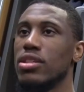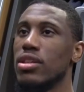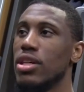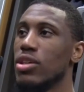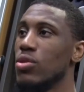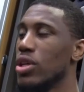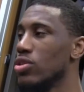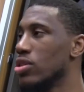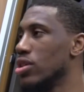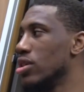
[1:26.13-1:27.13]
You know,
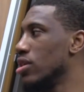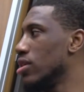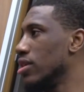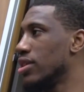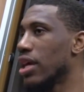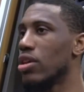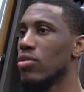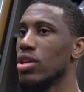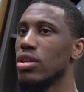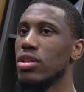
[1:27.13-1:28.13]
kudos to the second
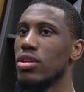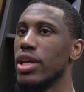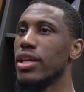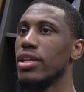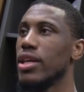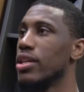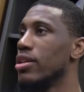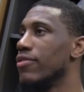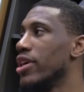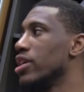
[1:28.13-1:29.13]
unit. You know, they
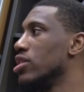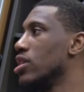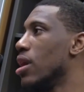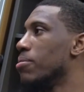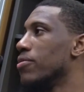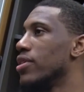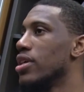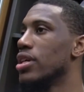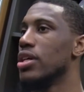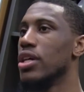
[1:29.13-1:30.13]
did a very good job
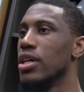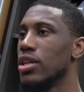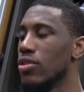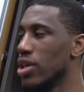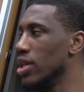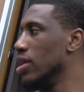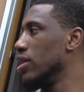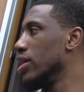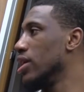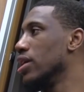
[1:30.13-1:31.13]
of you know, getting the
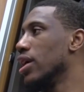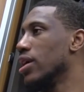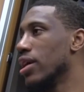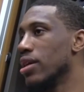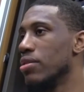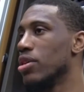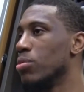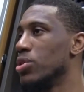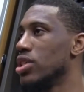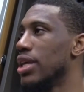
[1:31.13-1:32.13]
lead and, you
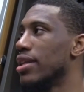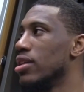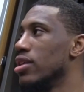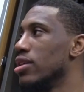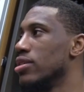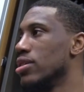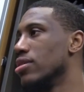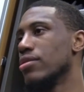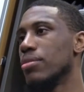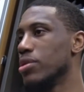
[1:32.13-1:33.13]
know, pushing out the lead
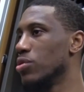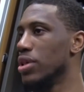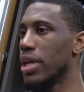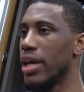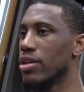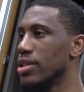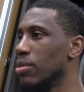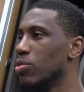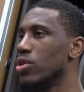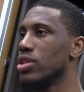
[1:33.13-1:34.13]
to up to what, 8 or
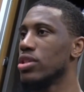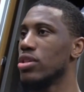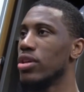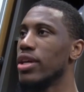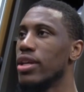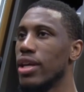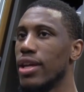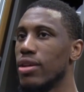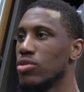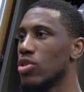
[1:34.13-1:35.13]
10 points, you know,
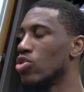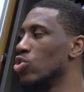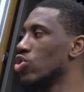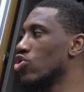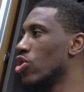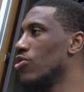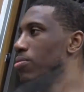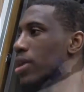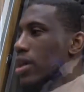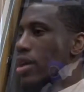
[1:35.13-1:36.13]
and it was on cruise control from there.